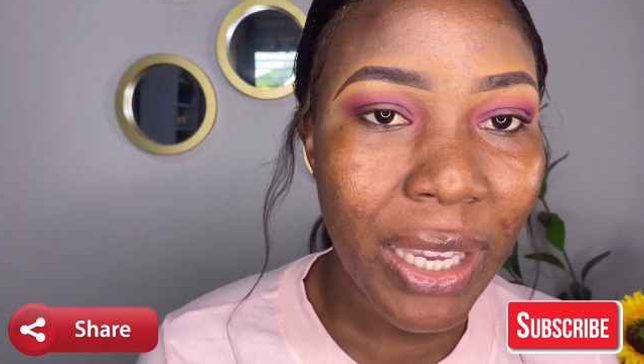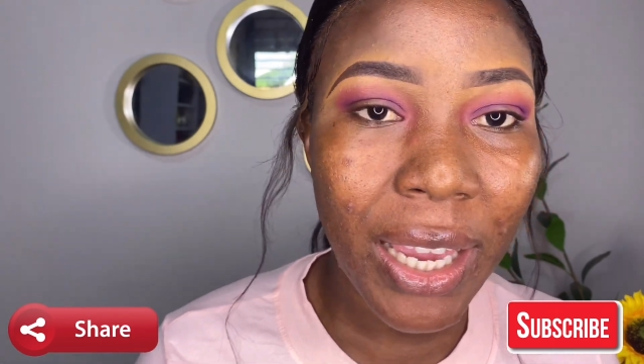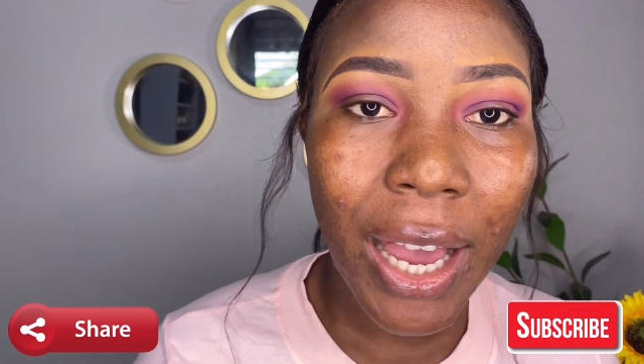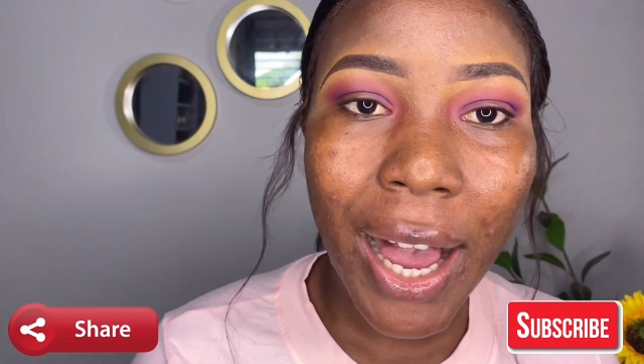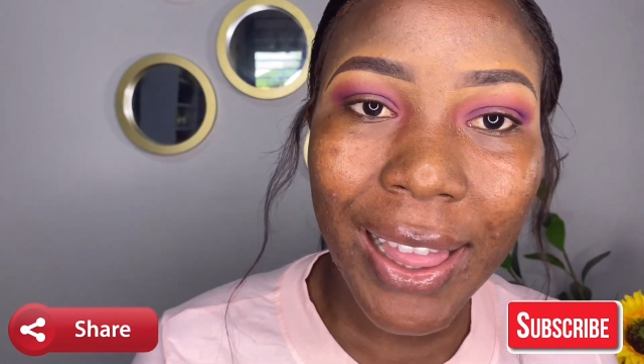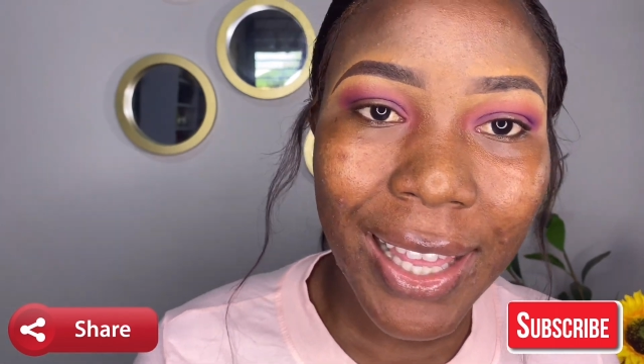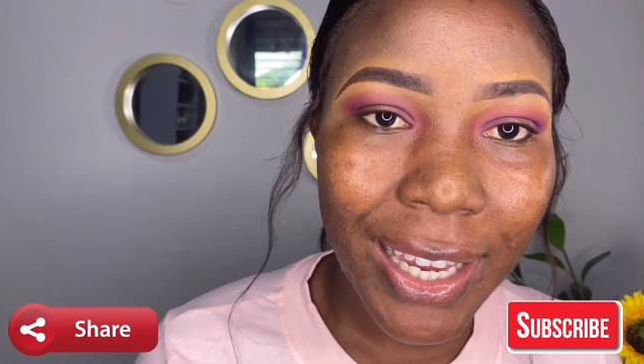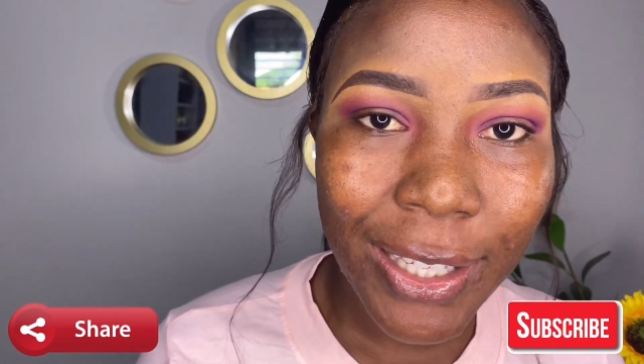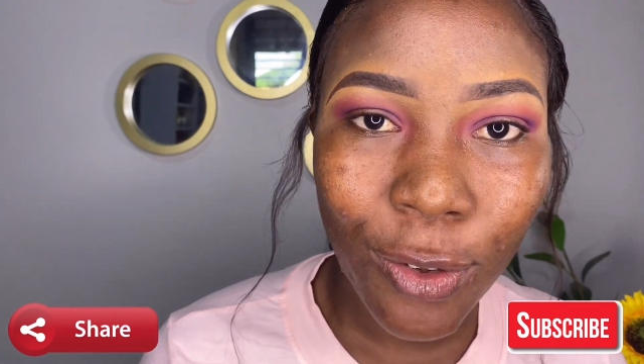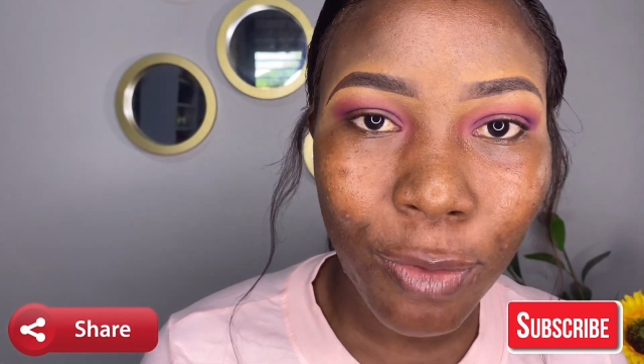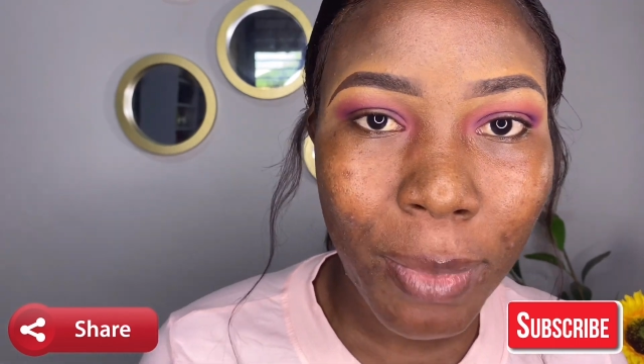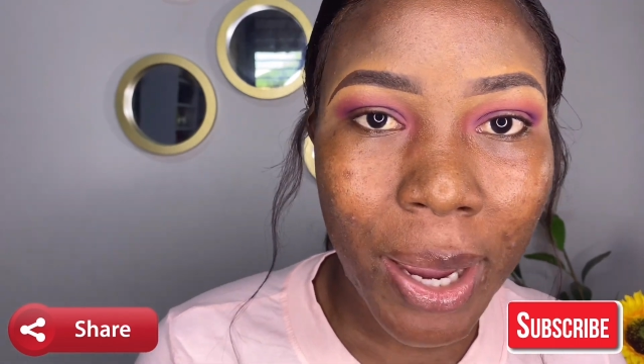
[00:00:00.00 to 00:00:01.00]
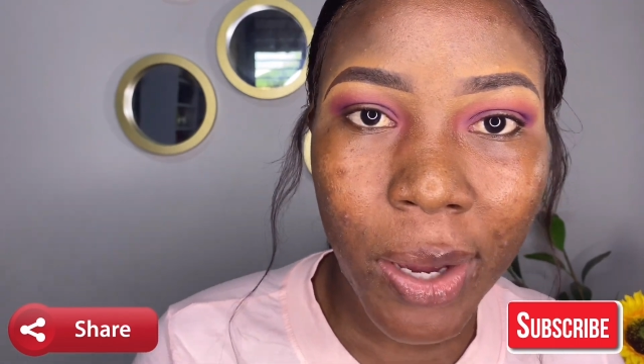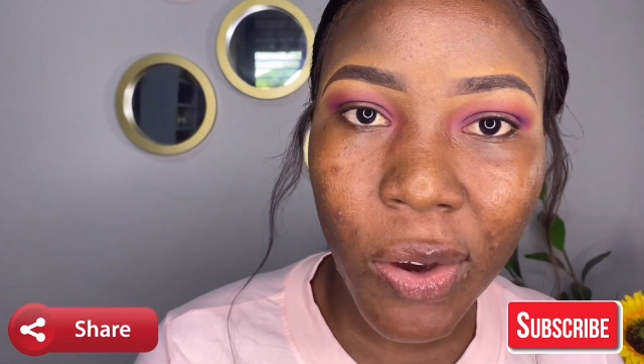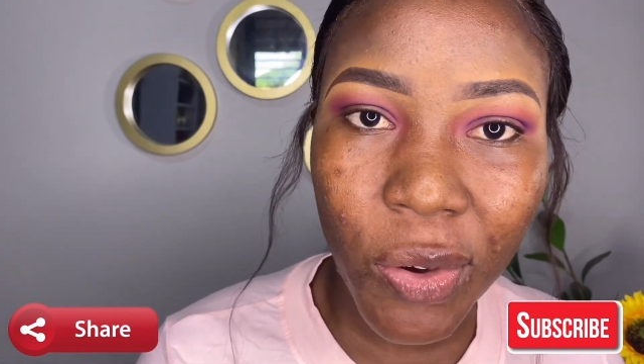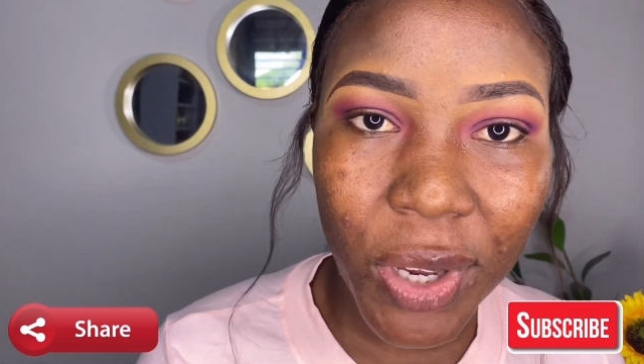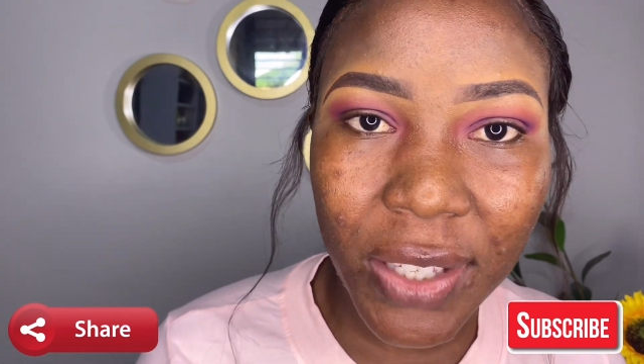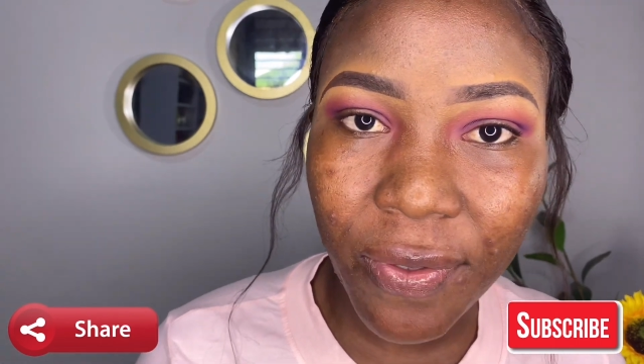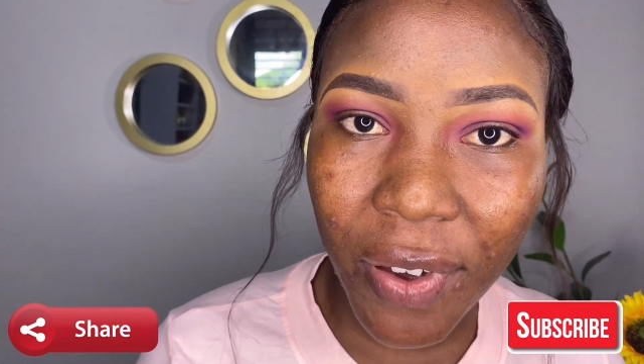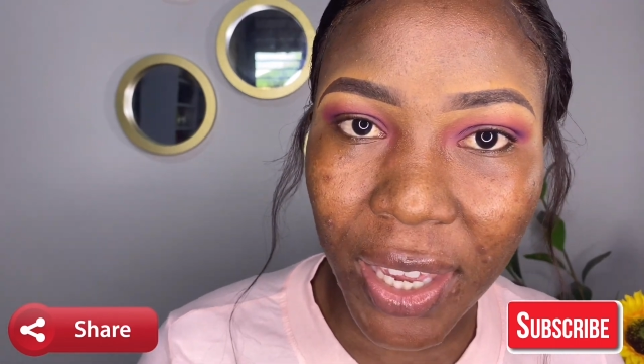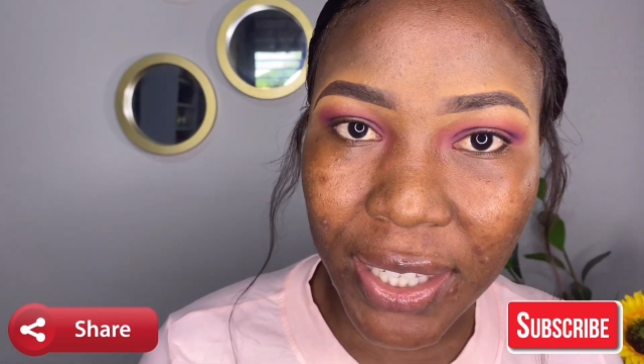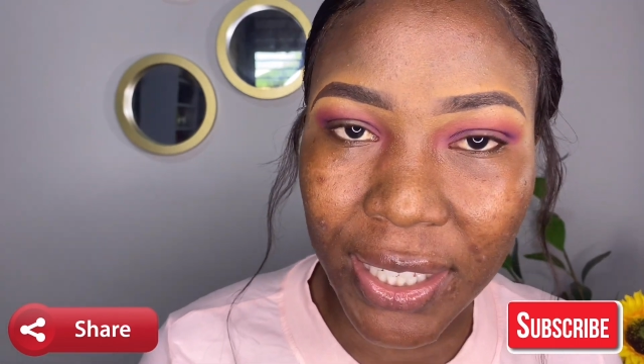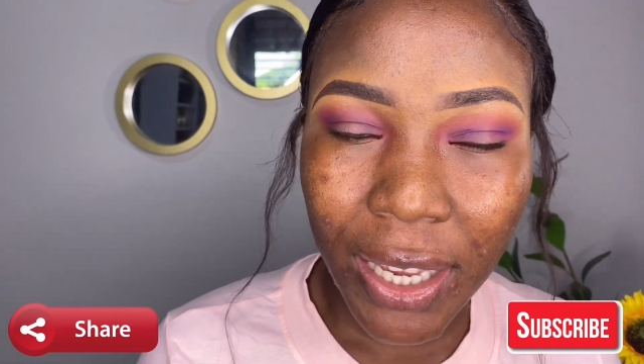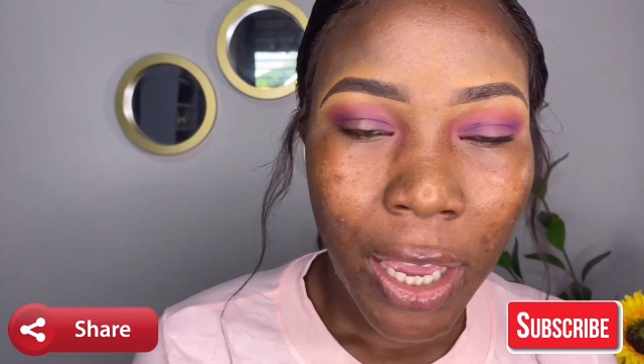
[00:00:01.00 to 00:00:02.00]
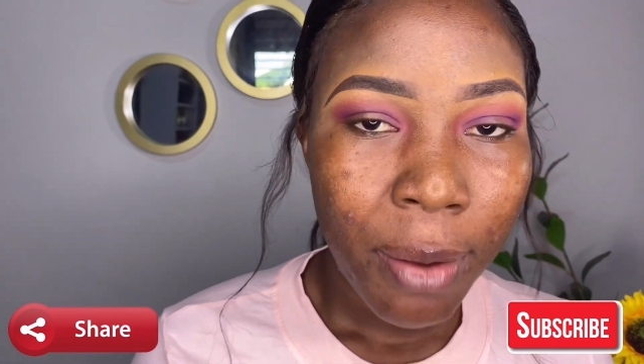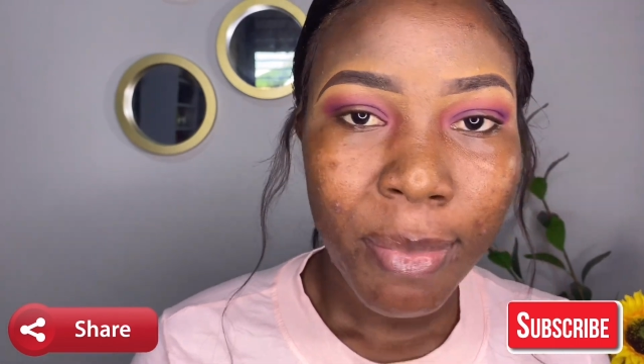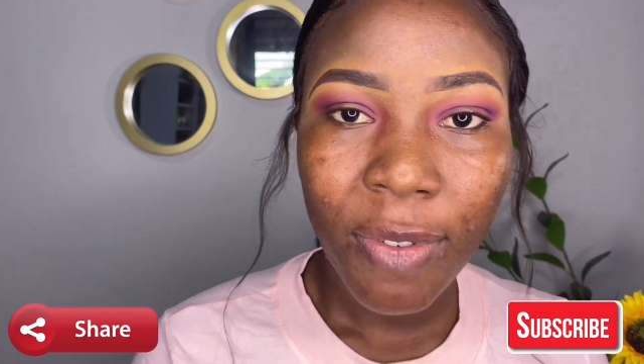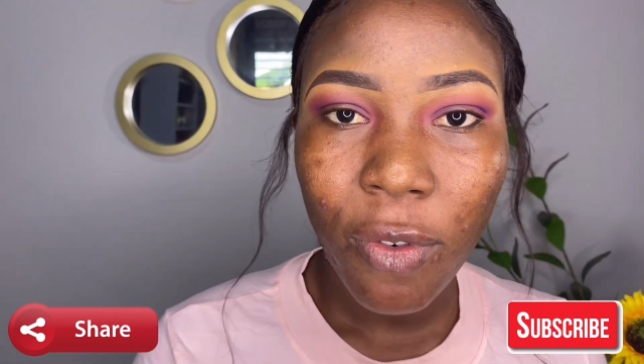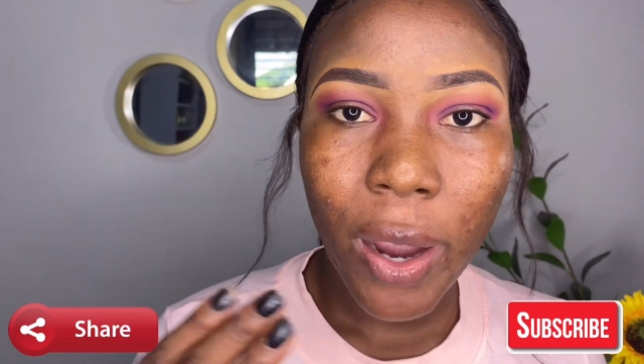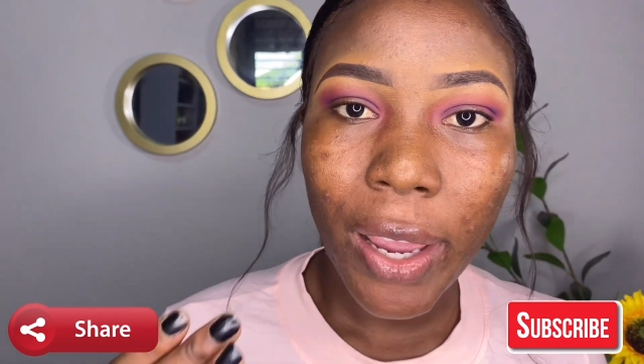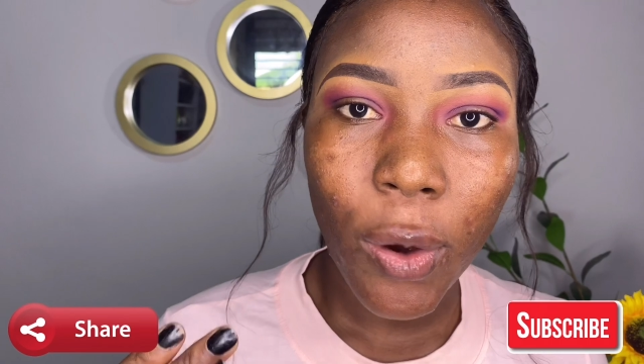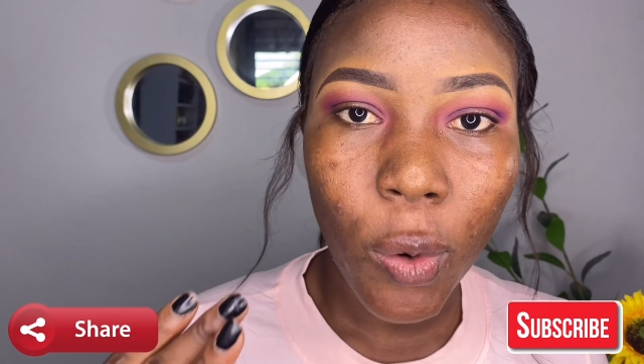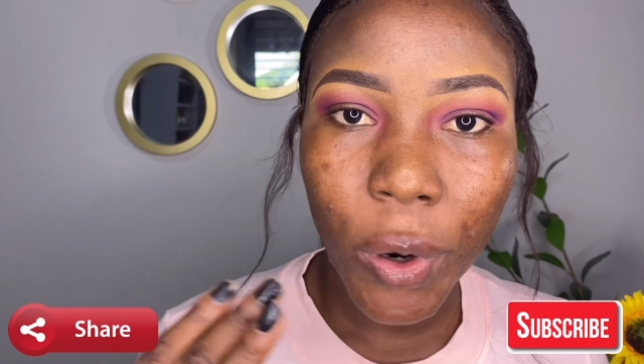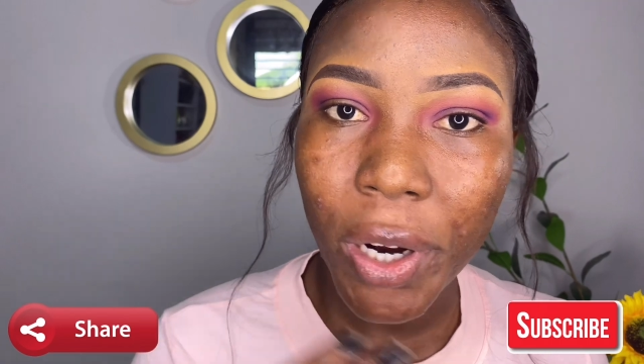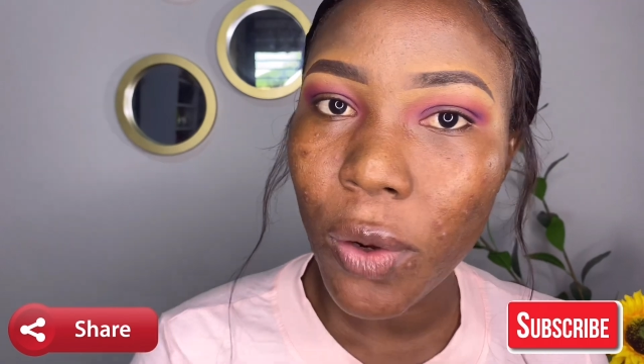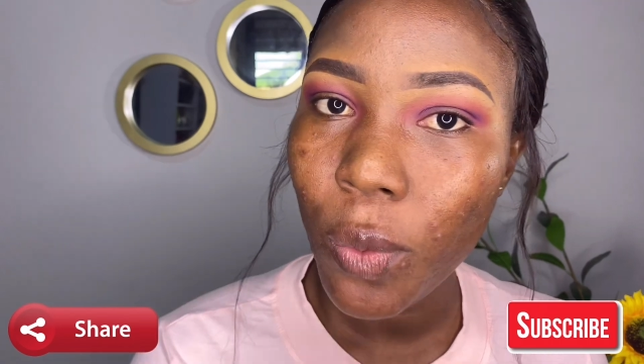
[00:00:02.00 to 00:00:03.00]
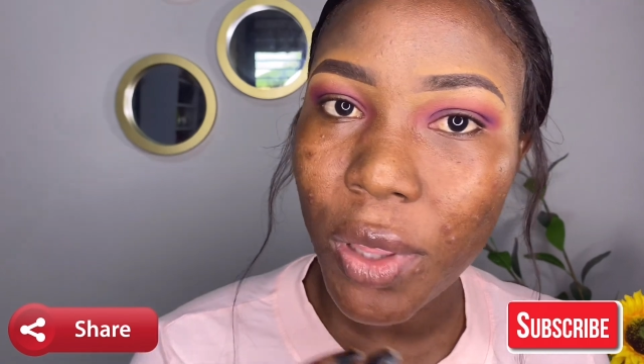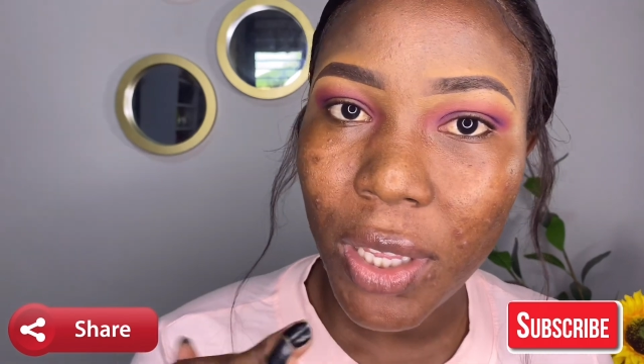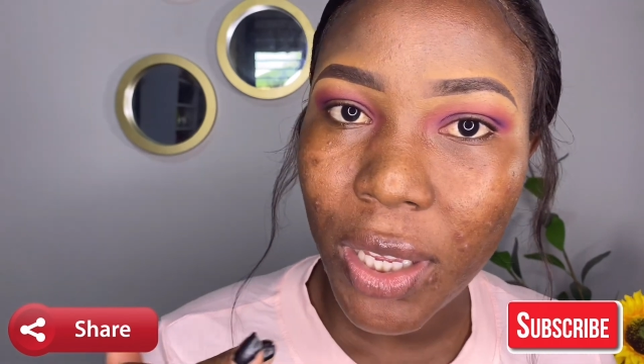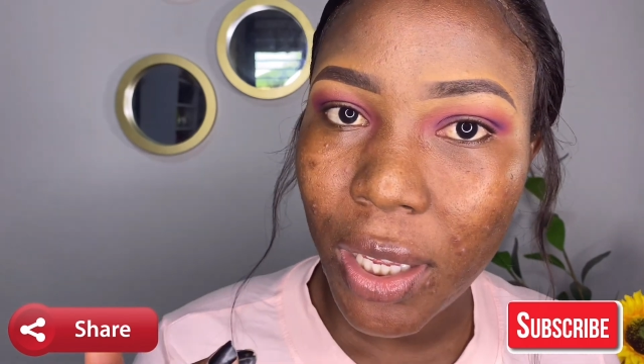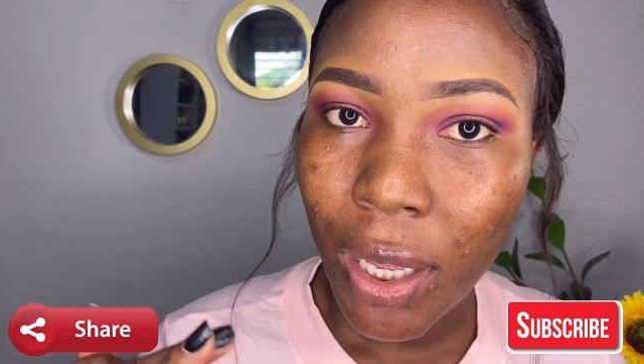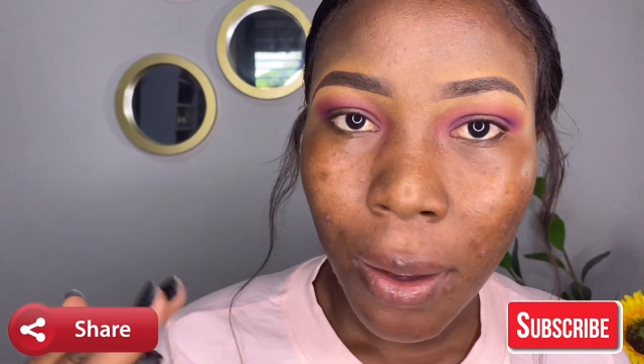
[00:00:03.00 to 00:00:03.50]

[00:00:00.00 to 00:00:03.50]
colors on my crease first before I go in with a